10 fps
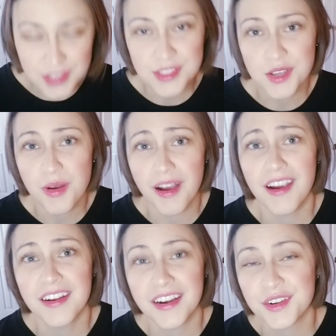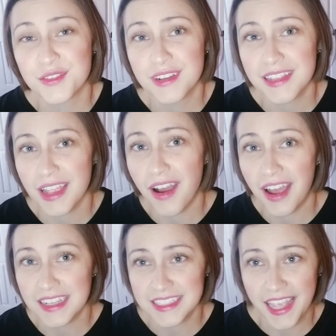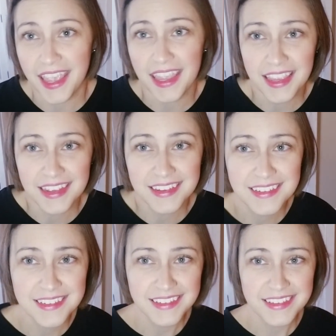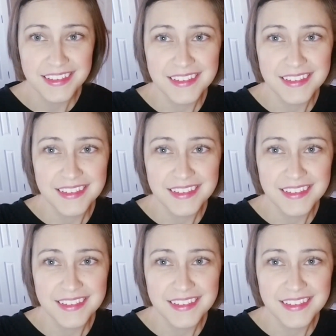so hard on a really hot day. Hey,